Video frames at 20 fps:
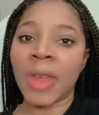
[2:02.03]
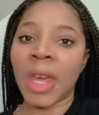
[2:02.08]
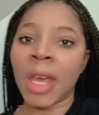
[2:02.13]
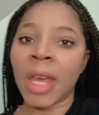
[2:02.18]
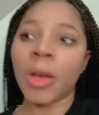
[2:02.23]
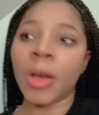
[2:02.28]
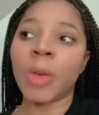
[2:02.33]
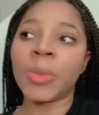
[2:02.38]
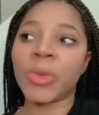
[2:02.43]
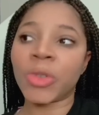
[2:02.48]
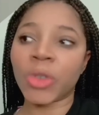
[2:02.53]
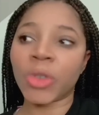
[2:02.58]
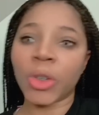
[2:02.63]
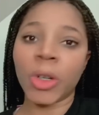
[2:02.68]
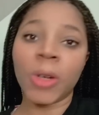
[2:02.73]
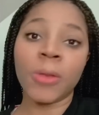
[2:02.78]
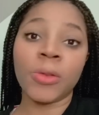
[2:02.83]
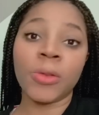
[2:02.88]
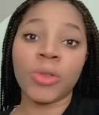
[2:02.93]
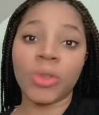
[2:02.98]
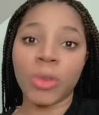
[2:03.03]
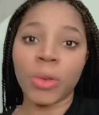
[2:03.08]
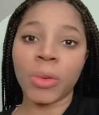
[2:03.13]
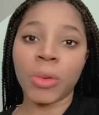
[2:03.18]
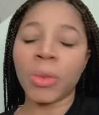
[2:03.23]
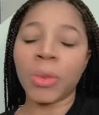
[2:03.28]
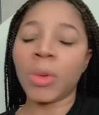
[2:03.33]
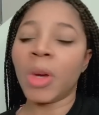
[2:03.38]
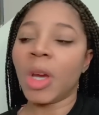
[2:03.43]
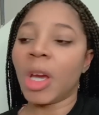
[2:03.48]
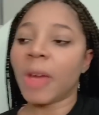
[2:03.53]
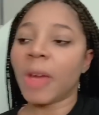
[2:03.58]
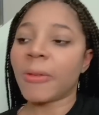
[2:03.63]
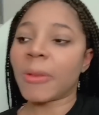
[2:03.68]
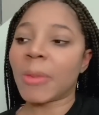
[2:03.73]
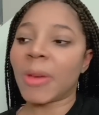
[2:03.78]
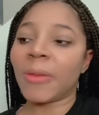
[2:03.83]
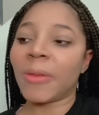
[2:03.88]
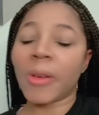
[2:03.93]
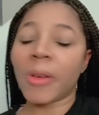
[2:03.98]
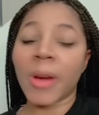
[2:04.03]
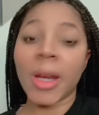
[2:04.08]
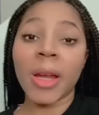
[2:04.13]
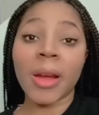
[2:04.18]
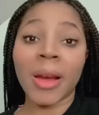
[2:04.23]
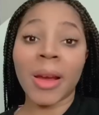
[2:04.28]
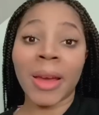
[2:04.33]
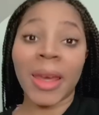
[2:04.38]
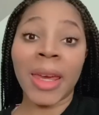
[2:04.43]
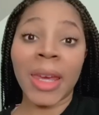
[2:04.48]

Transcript: They observed you from a very young